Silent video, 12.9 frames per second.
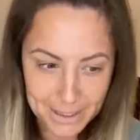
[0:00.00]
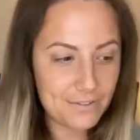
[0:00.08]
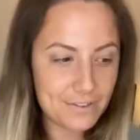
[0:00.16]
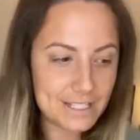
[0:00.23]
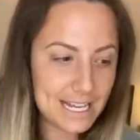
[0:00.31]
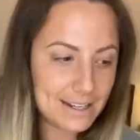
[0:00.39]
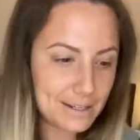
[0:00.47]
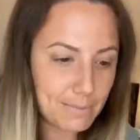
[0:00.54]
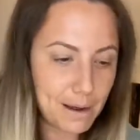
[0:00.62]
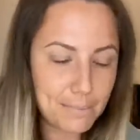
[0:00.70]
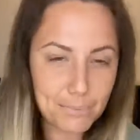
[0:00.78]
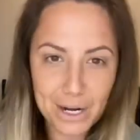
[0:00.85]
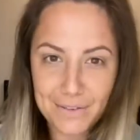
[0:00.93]
I've said in my
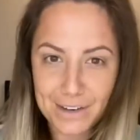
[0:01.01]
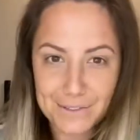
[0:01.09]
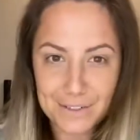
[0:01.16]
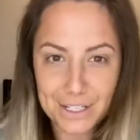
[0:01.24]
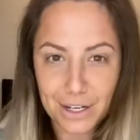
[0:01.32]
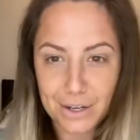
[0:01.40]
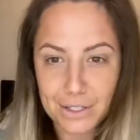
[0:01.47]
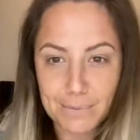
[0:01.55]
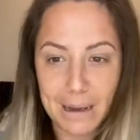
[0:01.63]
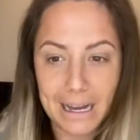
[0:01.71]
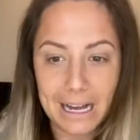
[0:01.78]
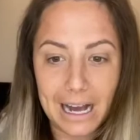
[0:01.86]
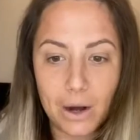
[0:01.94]
previous videos
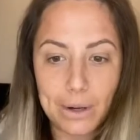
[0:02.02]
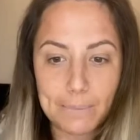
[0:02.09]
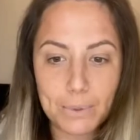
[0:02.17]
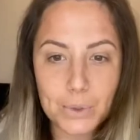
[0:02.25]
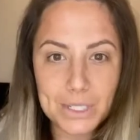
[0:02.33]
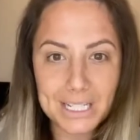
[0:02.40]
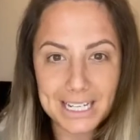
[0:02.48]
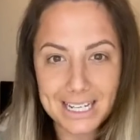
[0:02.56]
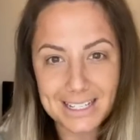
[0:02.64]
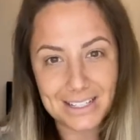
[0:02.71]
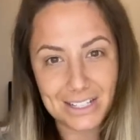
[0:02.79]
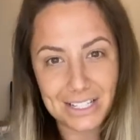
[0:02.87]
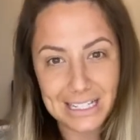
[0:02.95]
about how important it is
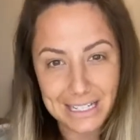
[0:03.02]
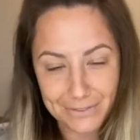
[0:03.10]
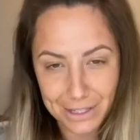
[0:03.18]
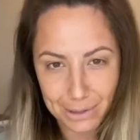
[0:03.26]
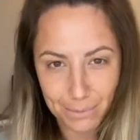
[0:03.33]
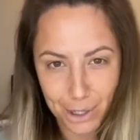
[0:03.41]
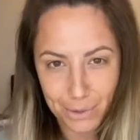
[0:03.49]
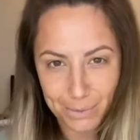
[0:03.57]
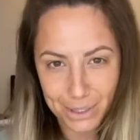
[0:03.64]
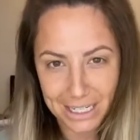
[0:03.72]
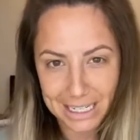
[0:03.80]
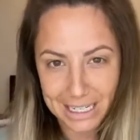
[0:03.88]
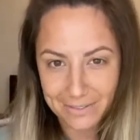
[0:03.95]
to just live in the moment
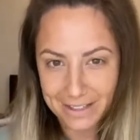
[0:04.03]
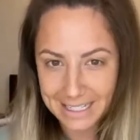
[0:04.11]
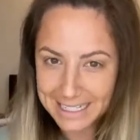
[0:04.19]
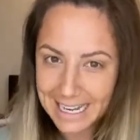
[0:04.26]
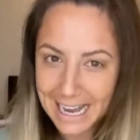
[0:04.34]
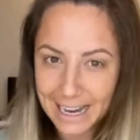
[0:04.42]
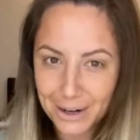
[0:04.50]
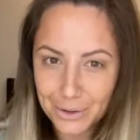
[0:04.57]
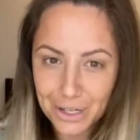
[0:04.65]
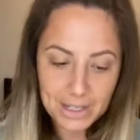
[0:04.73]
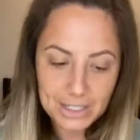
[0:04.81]
and live in the now.